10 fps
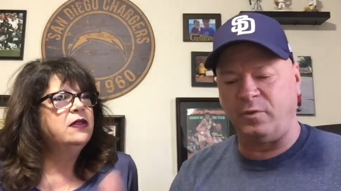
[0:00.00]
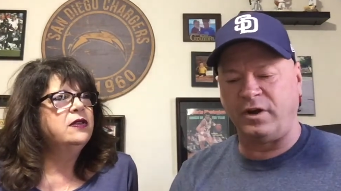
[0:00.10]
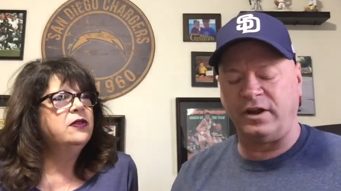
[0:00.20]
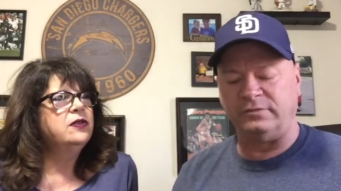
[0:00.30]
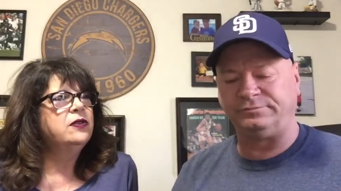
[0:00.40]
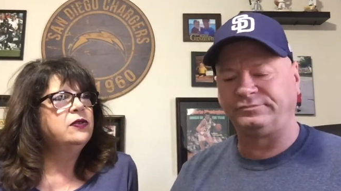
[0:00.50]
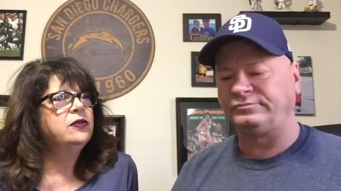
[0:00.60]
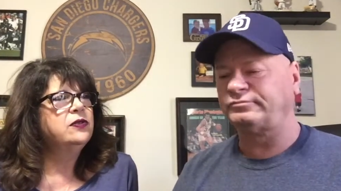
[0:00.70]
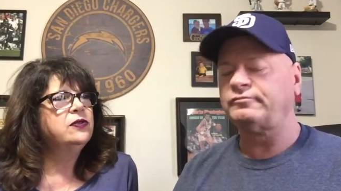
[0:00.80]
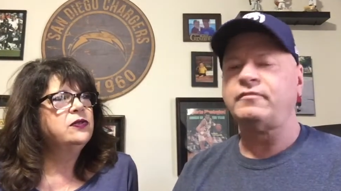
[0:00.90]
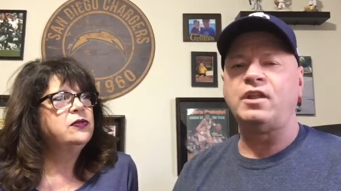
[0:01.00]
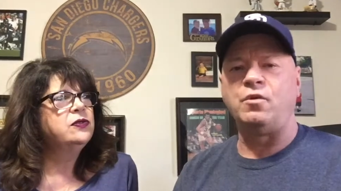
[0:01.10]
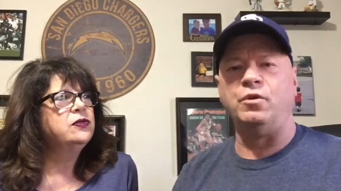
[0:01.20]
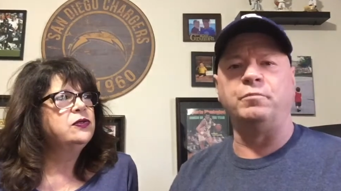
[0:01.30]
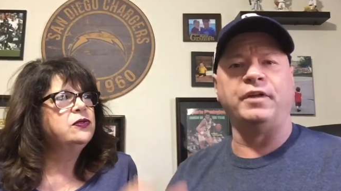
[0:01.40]
Speaker 1: were gonna
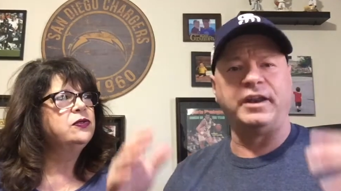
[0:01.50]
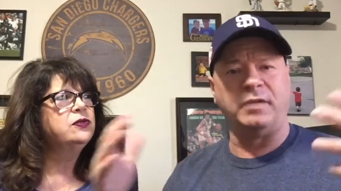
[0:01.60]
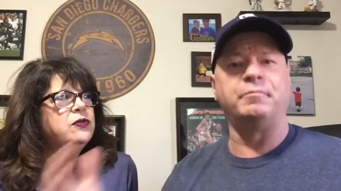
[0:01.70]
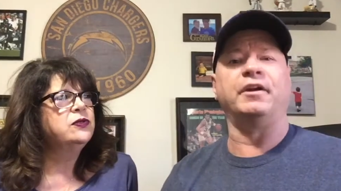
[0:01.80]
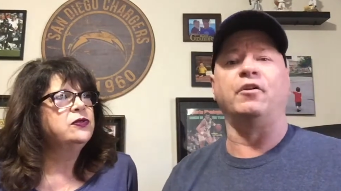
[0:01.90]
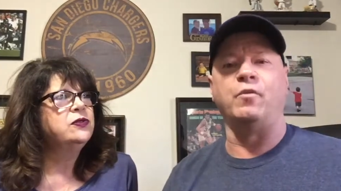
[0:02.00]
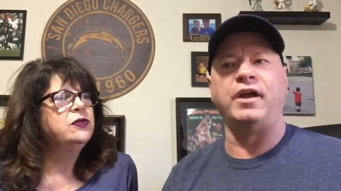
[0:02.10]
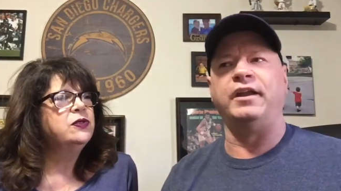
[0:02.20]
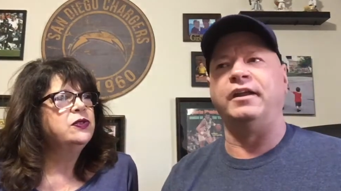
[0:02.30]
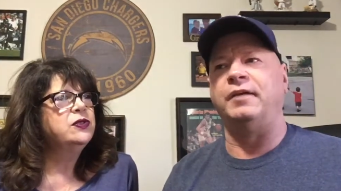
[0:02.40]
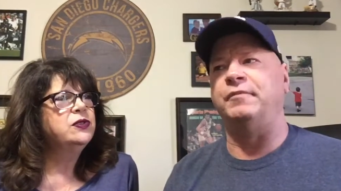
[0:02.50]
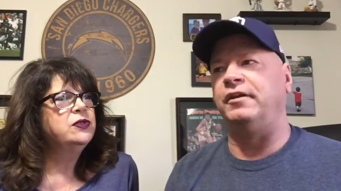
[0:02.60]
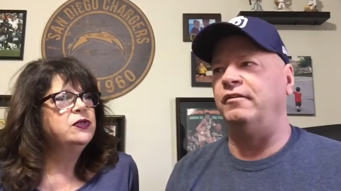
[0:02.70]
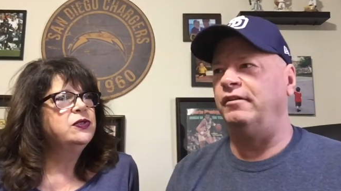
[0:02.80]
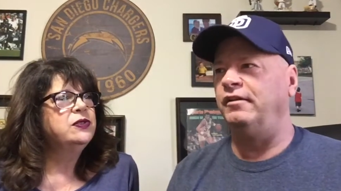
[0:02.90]
we were planning a bigger wedding, and I'm
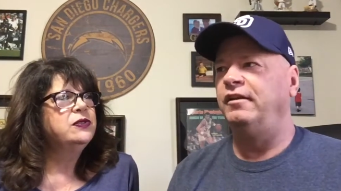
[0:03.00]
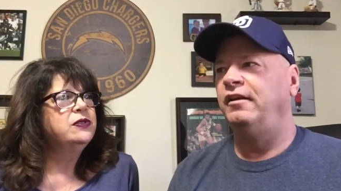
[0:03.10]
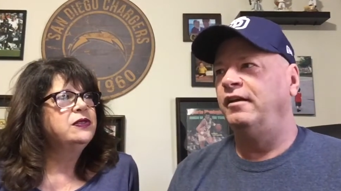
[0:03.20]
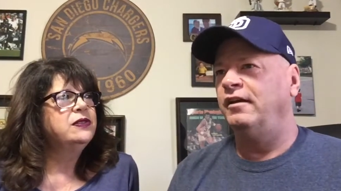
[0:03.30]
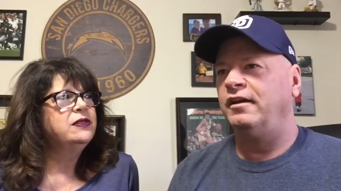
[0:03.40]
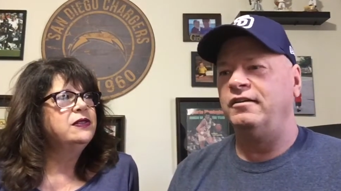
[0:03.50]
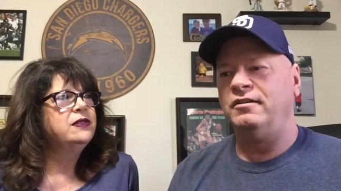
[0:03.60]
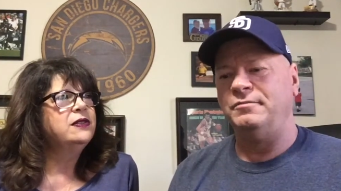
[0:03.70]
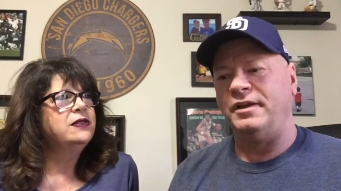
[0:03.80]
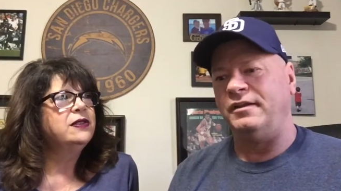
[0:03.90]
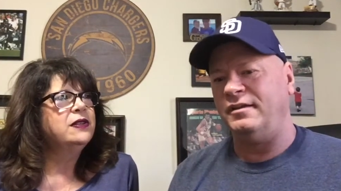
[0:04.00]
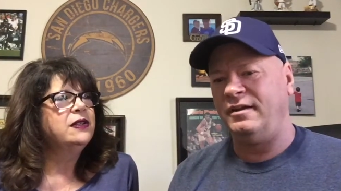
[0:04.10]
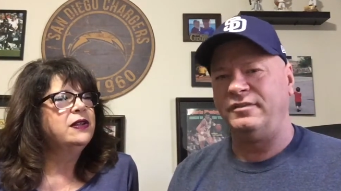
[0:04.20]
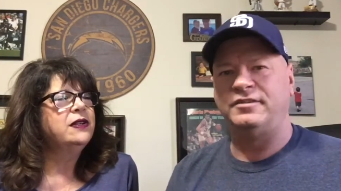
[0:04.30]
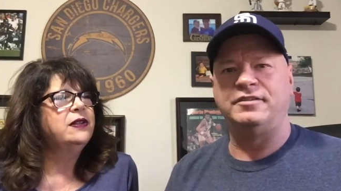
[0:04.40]
like going I go, oh my
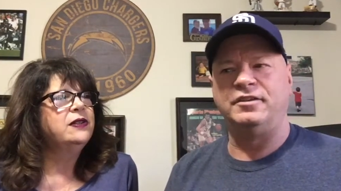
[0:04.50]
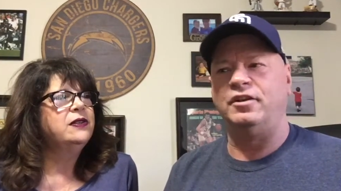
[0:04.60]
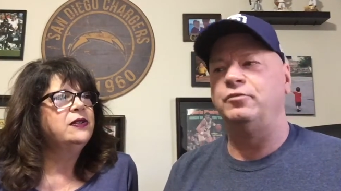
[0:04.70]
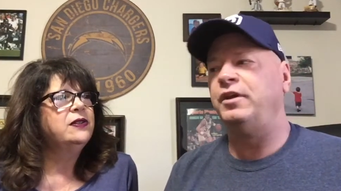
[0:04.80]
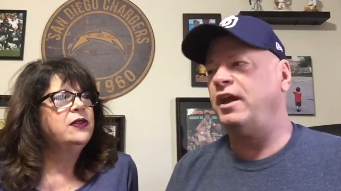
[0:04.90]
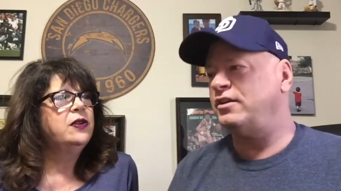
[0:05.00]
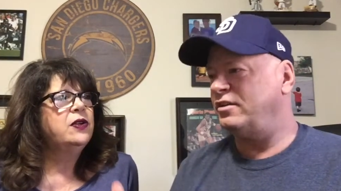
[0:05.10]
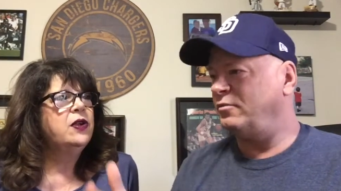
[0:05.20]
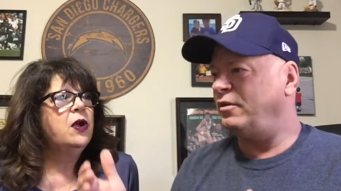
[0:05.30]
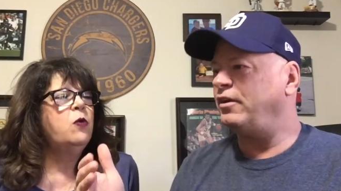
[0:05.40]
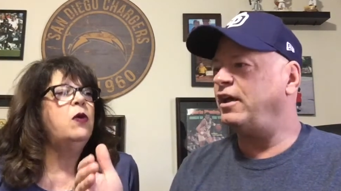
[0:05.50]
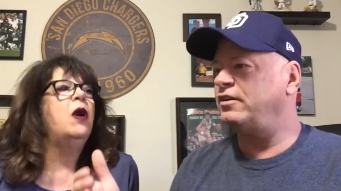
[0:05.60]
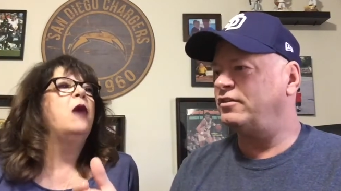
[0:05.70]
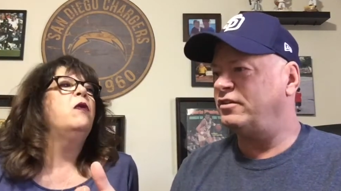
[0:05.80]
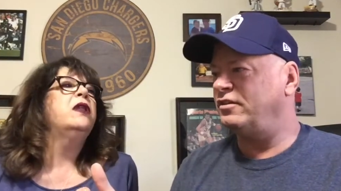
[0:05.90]
god, this is you know because we had we already. Well,
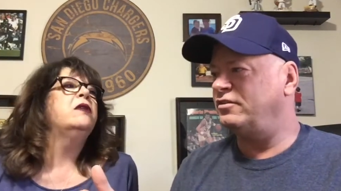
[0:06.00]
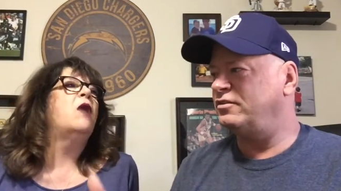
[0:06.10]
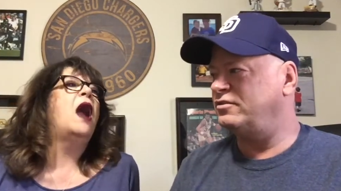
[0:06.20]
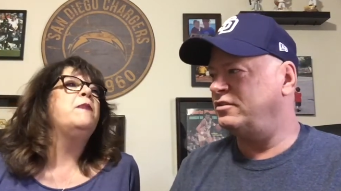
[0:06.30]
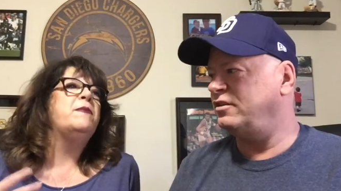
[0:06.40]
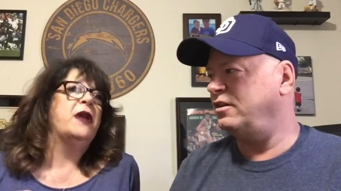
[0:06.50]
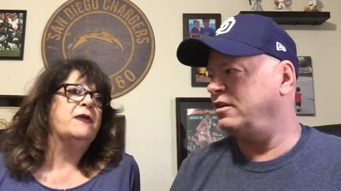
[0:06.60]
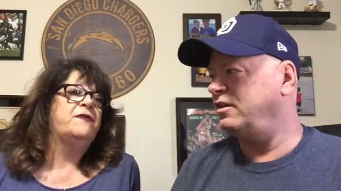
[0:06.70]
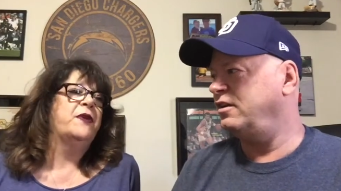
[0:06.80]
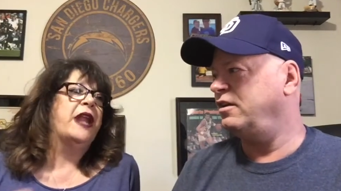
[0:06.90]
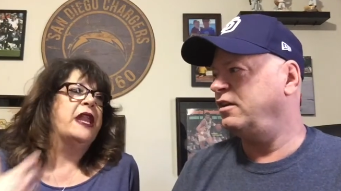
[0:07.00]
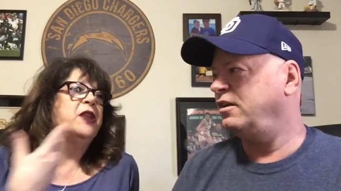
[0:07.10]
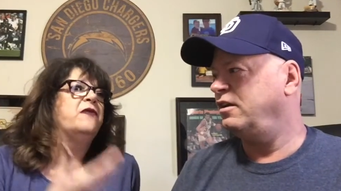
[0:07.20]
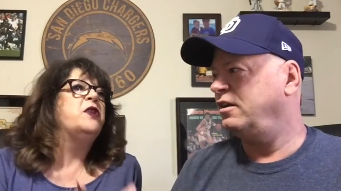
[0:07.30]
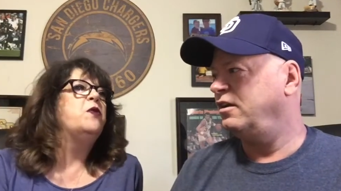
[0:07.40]
had... I
Speaker 2: wanted. I've been married before, and I
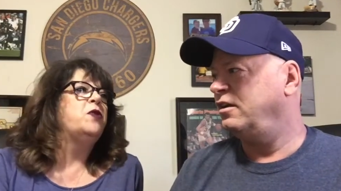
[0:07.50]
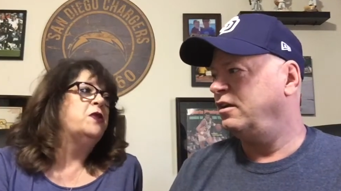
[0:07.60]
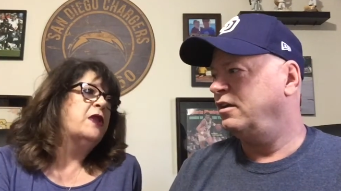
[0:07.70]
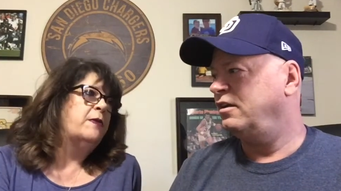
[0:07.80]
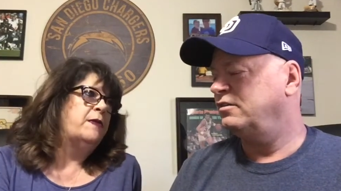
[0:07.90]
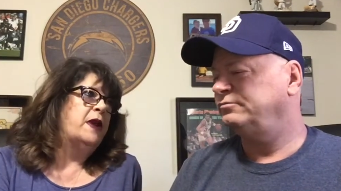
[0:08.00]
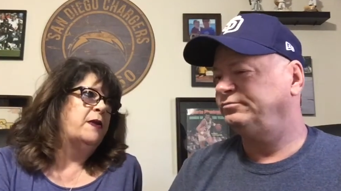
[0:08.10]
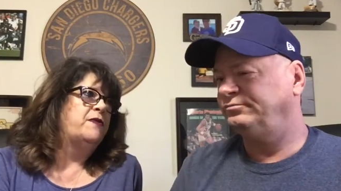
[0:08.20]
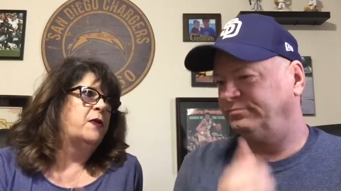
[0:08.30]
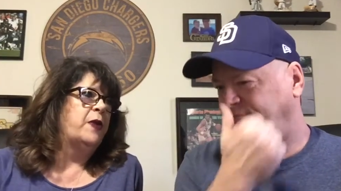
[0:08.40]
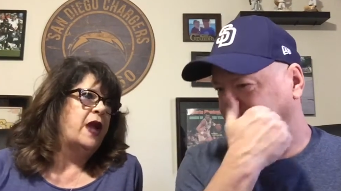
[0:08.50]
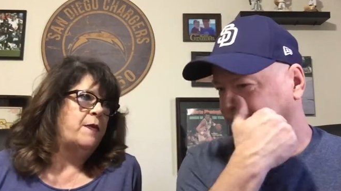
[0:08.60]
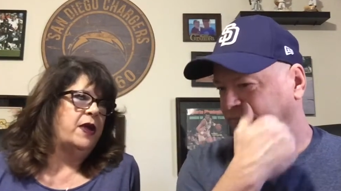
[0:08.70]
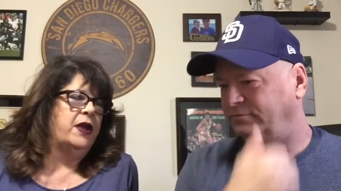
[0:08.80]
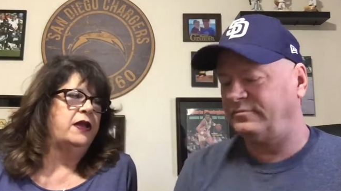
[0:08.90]
didn't know you. You never married before when we
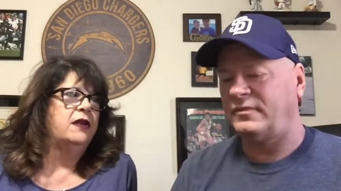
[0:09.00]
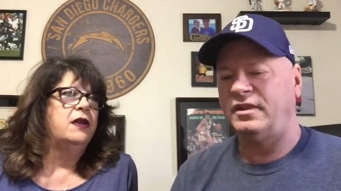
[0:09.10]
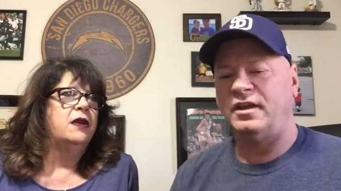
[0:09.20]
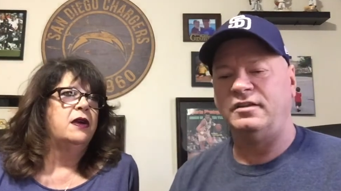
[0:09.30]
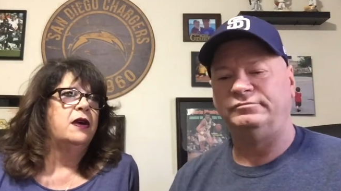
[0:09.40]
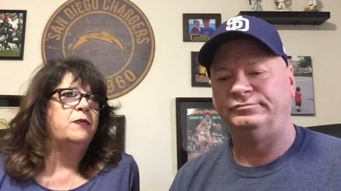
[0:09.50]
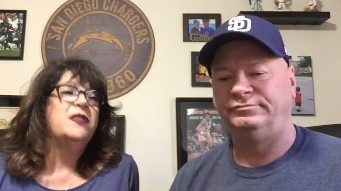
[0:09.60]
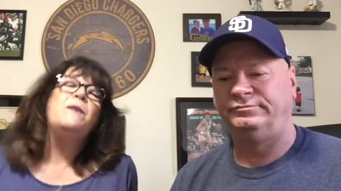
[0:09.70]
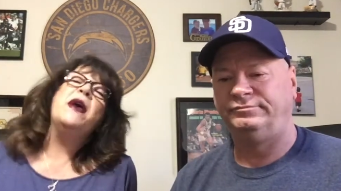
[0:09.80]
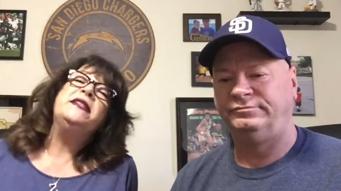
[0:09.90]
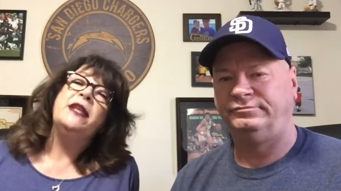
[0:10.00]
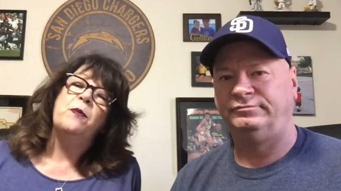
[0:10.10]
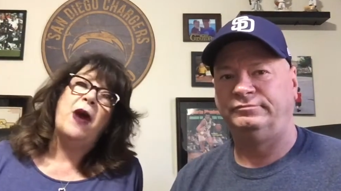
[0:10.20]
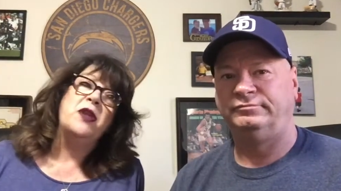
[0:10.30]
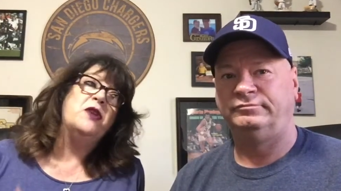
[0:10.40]
got married. Yeah. Um, but the best thing
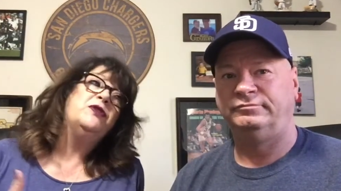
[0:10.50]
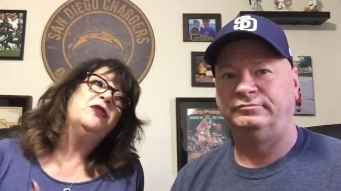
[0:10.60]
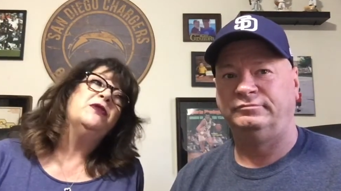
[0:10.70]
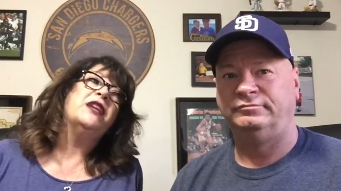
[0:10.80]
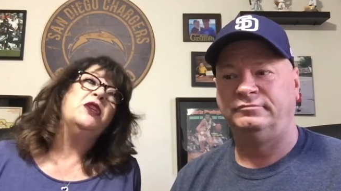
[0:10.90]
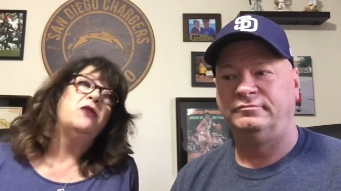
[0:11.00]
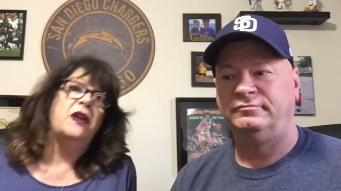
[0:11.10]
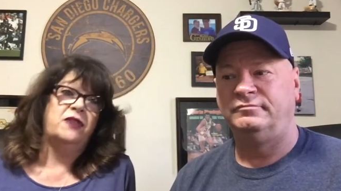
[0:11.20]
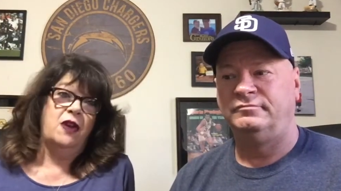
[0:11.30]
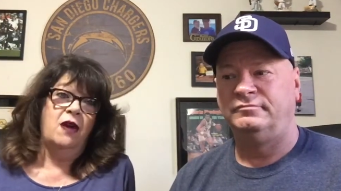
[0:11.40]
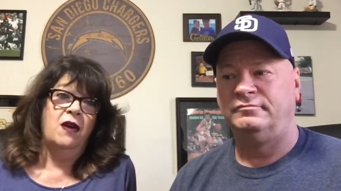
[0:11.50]
about you too is that you loved